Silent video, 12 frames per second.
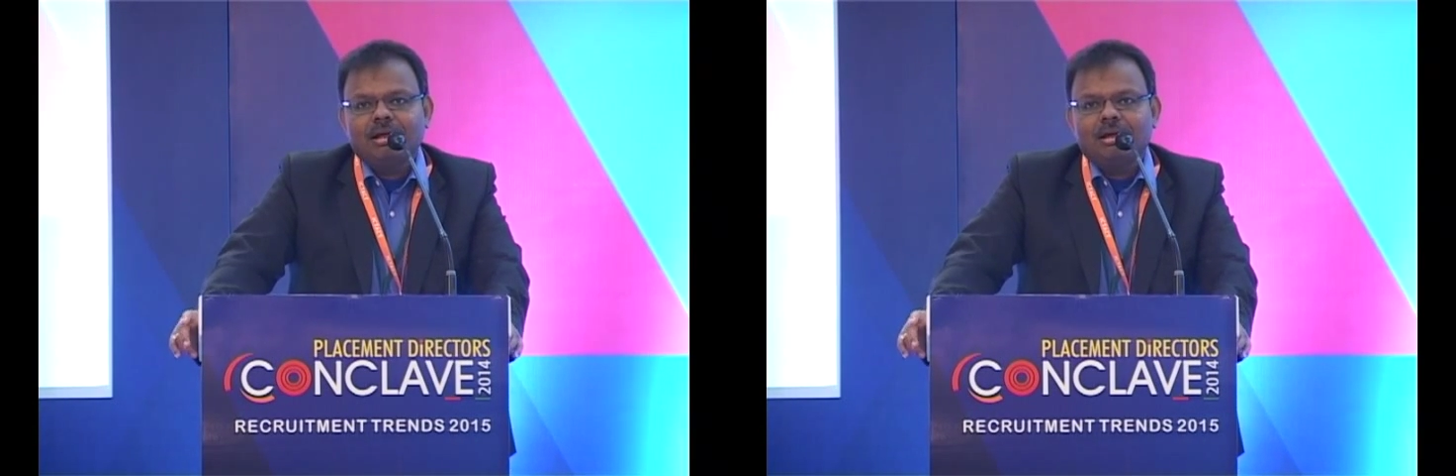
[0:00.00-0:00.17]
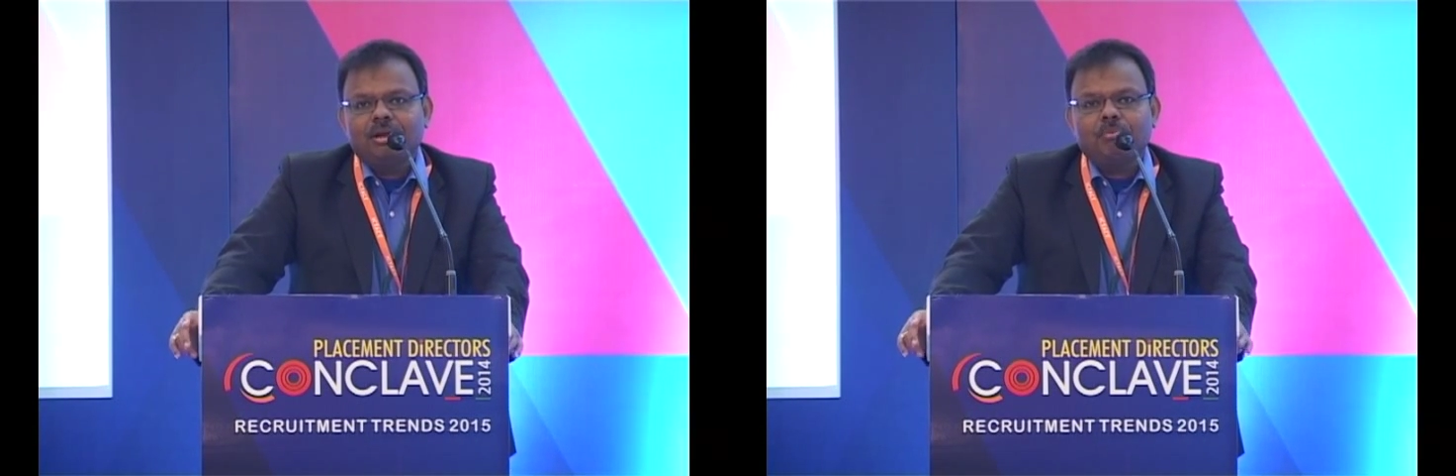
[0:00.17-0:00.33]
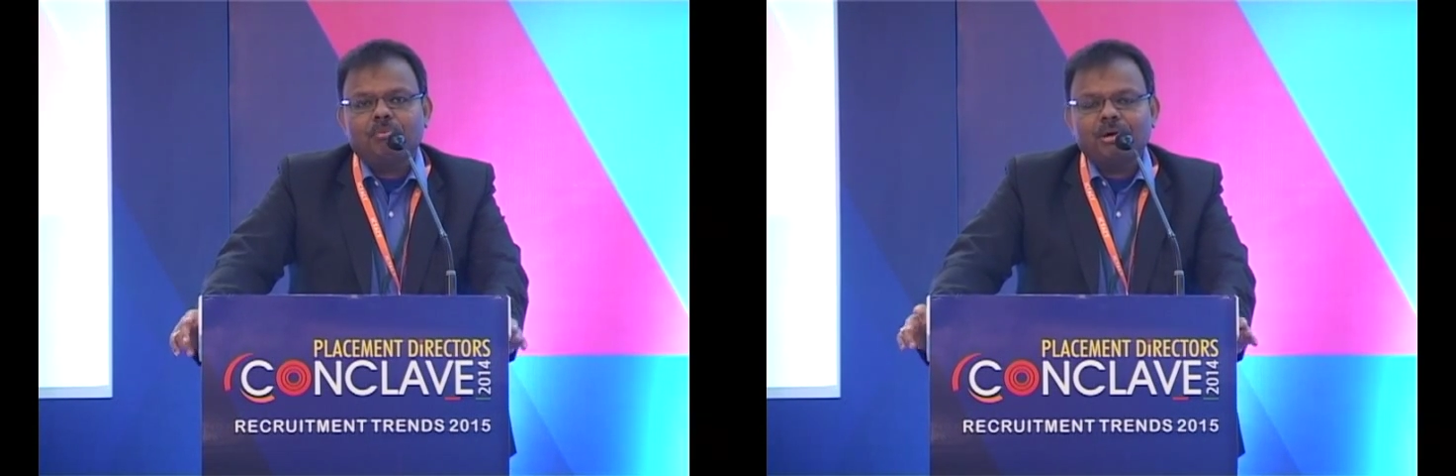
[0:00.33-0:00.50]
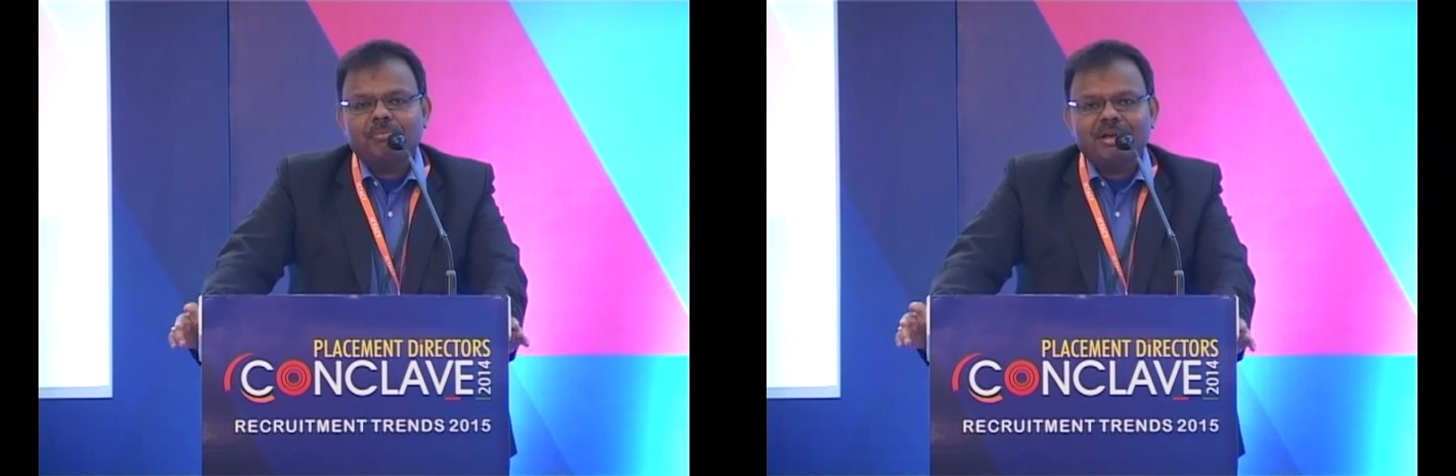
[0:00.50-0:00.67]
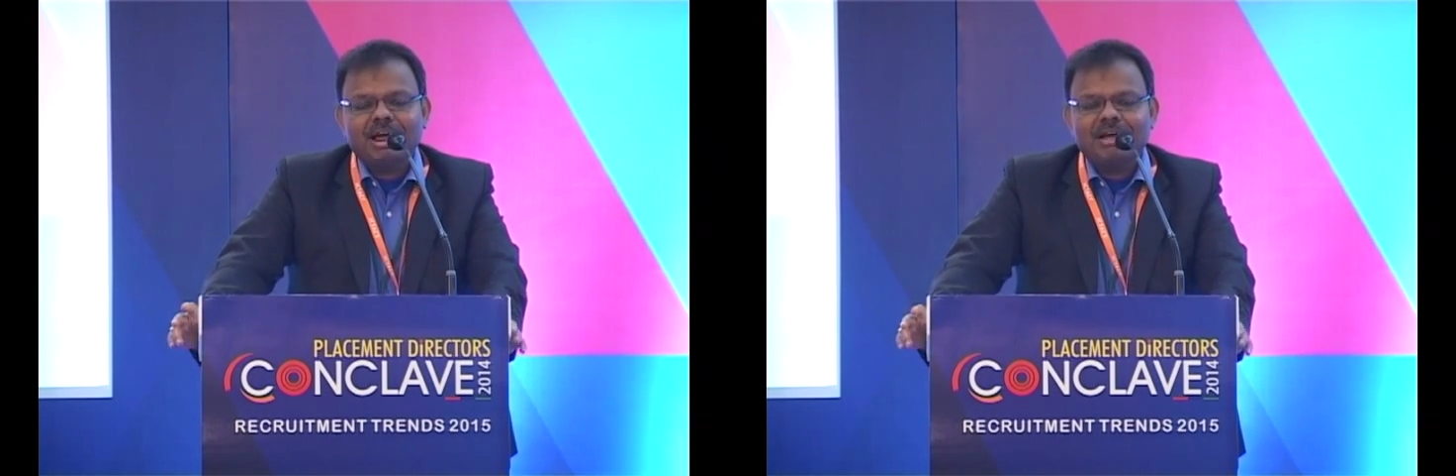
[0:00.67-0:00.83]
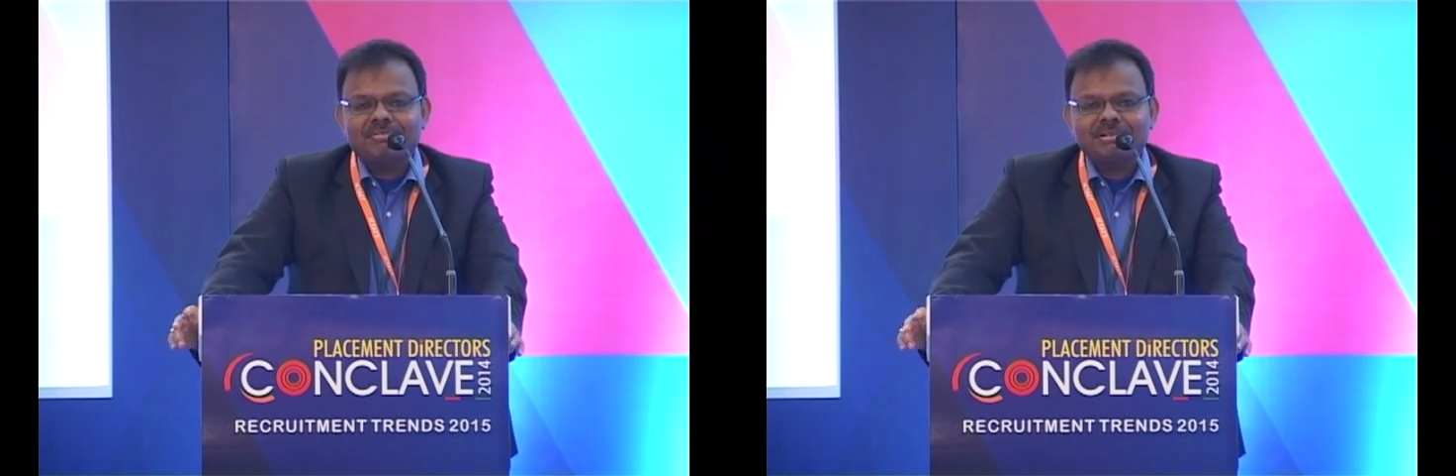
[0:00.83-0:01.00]
What
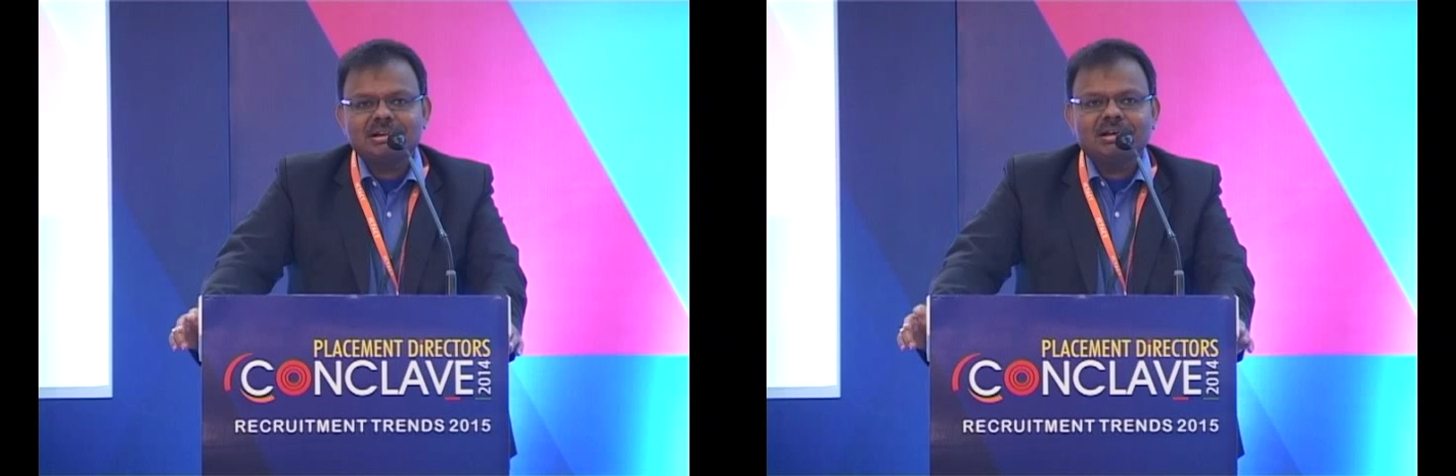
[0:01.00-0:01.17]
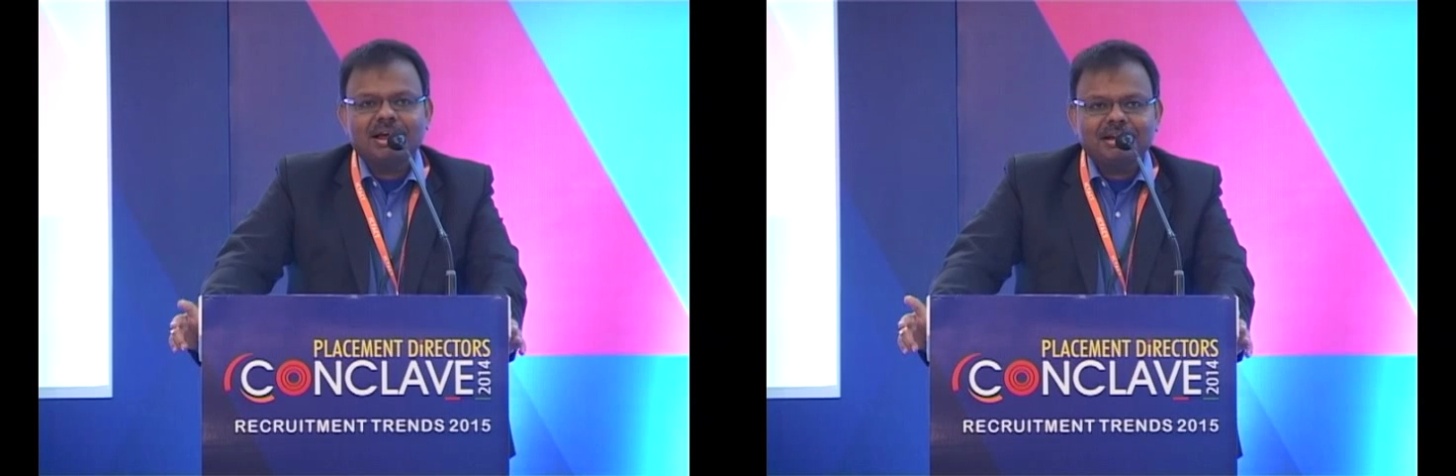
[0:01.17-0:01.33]
we have is an